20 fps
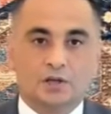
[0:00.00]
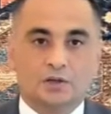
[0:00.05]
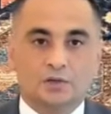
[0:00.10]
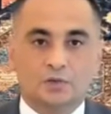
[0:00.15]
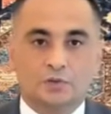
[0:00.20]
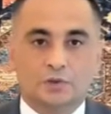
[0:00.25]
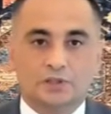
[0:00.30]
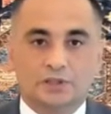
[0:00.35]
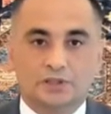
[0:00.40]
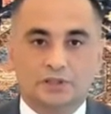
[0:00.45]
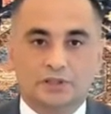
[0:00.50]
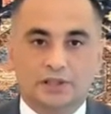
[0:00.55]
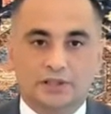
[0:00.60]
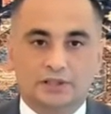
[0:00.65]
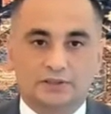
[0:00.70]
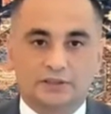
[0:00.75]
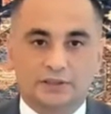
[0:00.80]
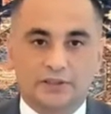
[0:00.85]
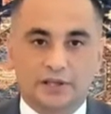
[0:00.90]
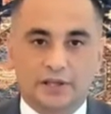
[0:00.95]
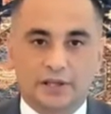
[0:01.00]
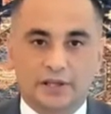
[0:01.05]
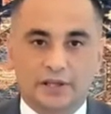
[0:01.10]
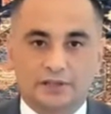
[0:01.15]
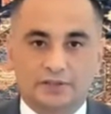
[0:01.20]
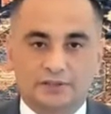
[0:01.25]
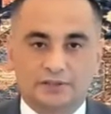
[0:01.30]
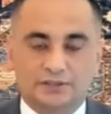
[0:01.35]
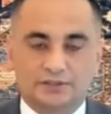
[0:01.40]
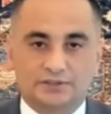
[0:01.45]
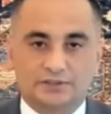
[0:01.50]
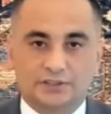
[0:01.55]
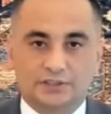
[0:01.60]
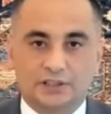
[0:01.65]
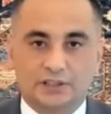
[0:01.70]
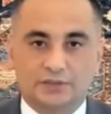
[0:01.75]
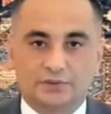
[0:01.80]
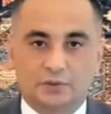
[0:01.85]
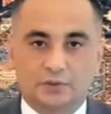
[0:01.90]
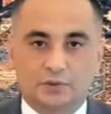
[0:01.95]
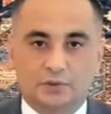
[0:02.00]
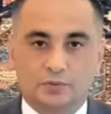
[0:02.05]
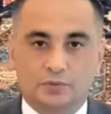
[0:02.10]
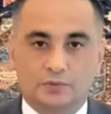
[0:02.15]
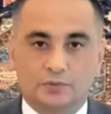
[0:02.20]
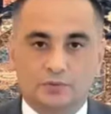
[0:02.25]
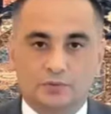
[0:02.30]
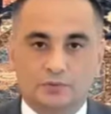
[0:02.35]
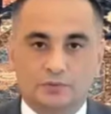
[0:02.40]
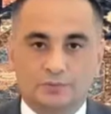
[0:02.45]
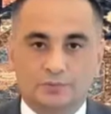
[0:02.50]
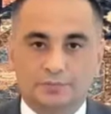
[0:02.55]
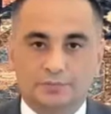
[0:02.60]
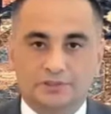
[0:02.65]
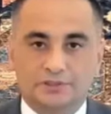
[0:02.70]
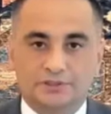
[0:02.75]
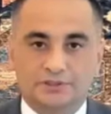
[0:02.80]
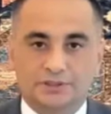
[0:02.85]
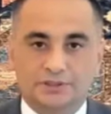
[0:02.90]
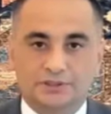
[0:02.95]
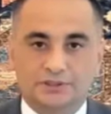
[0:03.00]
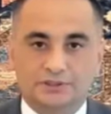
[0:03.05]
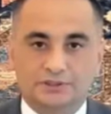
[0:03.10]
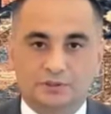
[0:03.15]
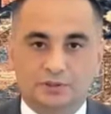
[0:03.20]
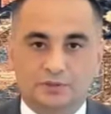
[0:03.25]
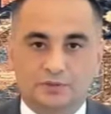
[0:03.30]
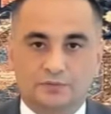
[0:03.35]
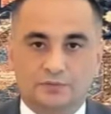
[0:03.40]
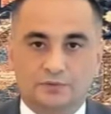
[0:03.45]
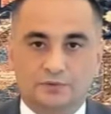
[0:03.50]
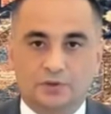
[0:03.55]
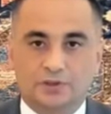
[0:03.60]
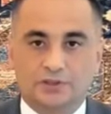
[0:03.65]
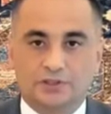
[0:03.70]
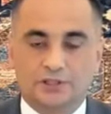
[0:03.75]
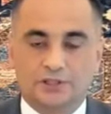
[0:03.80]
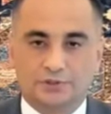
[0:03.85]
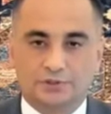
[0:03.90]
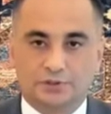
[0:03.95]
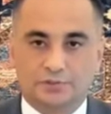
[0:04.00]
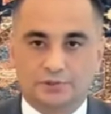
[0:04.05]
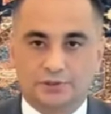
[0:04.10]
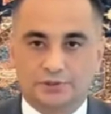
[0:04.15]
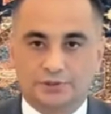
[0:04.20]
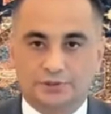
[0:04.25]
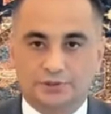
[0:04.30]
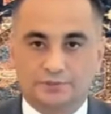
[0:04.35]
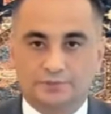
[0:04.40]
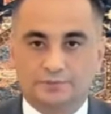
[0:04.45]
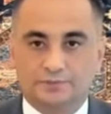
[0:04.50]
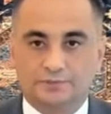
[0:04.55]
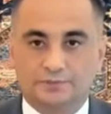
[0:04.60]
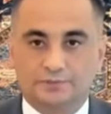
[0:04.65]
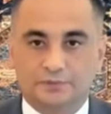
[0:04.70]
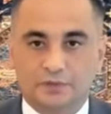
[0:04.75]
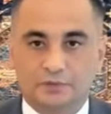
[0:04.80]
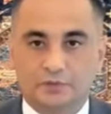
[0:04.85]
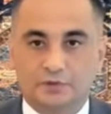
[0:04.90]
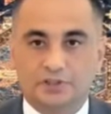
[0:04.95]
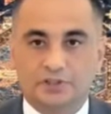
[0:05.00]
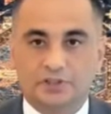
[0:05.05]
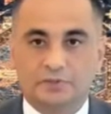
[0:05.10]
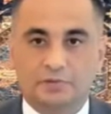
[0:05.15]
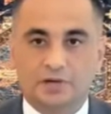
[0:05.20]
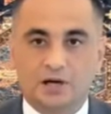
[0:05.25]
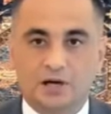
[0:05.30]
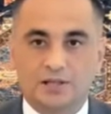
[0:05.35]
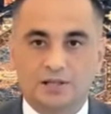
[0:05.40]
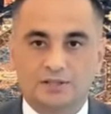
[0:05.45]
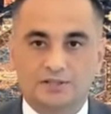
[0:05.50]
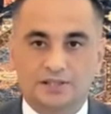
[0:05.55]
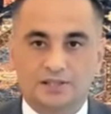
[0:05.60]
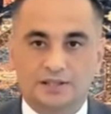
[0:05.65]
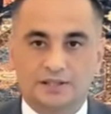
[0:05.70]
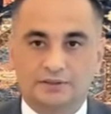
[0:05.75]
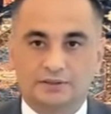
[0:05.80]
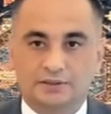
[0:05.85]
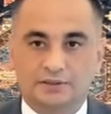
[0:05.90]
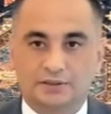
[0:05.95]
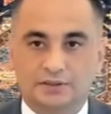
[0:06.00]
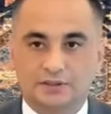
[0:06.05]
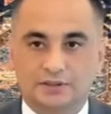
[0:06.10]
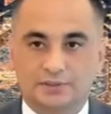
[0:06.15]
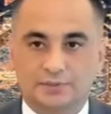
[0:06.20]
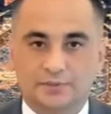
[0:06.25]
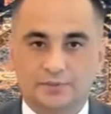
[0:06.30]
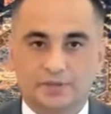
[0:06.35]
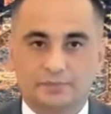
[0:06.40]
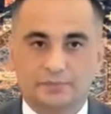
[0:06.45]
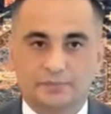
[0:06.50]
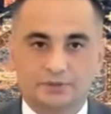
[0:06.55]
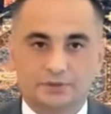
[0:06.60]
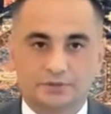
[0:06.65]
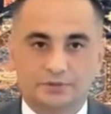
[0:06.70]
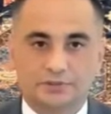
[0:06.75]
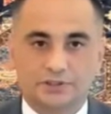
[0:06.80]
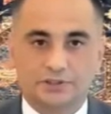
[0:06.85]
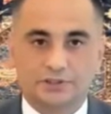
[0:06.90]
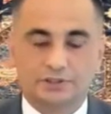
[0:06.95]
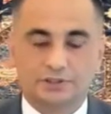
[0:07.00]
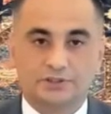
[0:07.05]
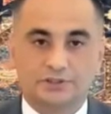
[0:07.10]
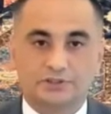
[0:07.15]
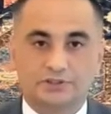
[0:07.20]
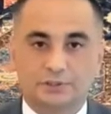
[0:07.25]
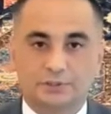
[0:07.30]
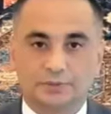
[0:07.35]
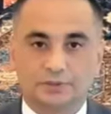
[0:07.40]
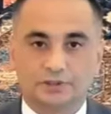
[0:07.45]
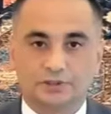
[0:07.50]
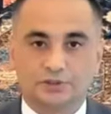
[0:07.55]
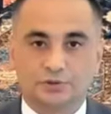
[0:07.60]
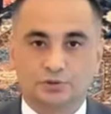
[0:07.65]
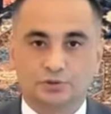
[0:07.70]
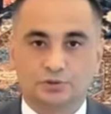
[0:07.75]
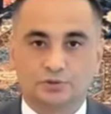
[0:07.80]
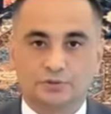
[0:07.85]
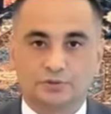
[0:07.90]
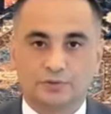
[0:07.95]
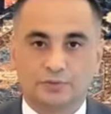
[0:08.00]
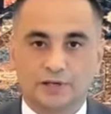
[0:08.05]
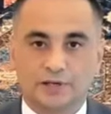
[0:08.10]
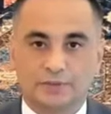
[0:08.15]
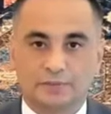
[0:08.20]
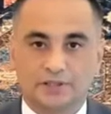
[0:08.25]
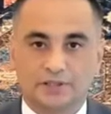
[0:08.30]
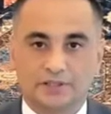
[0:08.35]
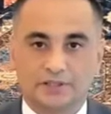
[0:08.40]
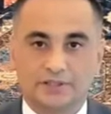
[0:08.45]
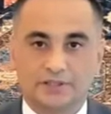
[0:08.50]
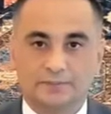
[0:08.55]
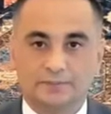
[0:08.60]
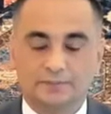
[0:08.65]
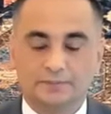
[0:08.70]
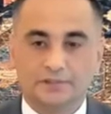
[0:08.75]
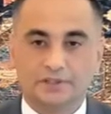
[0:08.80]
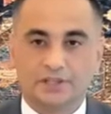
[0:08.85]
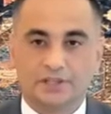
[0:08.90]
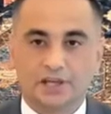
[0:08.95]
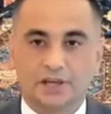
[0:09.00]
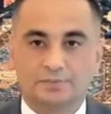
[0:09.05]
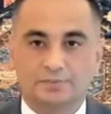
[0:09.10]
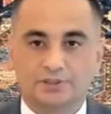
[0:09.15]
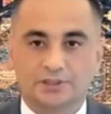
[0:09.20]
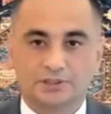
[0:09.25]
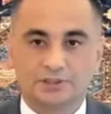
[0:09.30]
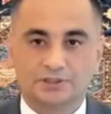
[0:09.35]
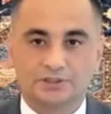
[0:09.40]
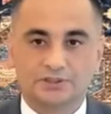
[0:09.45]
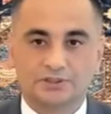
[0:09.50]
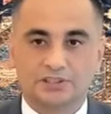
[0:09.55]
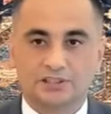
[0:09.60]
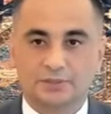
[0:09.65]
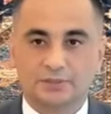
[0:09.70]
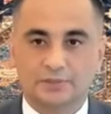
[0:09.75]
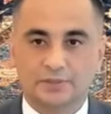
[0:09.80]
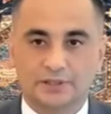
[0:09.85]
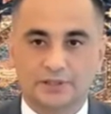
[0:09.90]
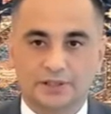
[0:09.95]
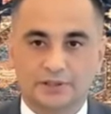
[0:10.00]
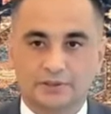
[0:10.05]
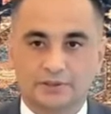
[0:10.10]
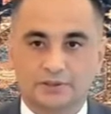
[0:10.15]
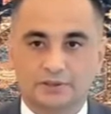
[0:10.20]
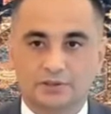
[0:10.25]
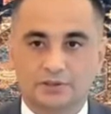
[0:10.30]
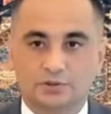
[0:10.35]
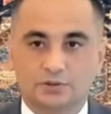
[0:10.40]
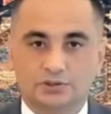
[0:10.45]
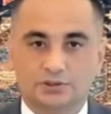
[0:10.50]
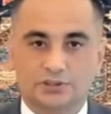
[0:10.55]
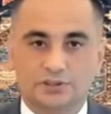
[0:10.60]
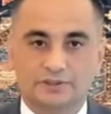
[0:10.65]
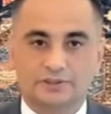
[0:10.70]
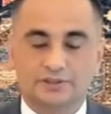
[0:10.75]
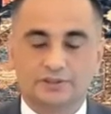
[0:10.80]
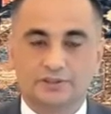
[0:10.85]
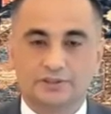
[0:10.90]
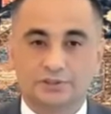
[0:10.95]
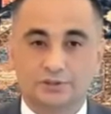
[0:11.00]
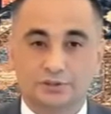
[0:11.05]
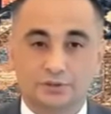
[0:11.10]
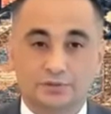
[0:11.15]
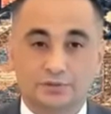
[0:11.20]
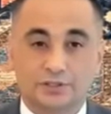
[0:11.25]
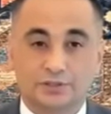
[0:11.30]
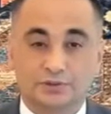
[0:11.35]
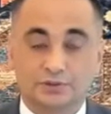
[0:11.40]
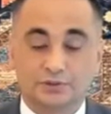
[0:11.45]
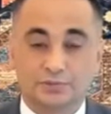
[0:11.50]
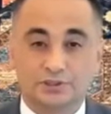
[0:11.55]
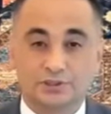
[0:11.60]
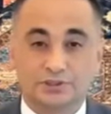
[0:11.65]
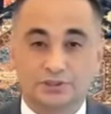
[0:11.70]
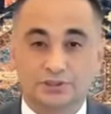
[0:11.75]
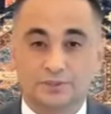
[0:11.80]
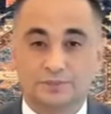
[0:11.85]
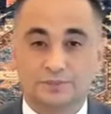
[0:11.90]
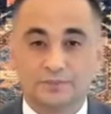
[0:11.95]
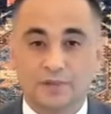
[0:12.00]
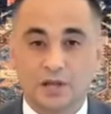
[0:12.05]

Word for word: We reiterate that there are no prisoners of war in Azerbaijan. We remind that the members of terrorist Sabadash group of Armenia captured in the liberated Khojavend region of Azerbaijan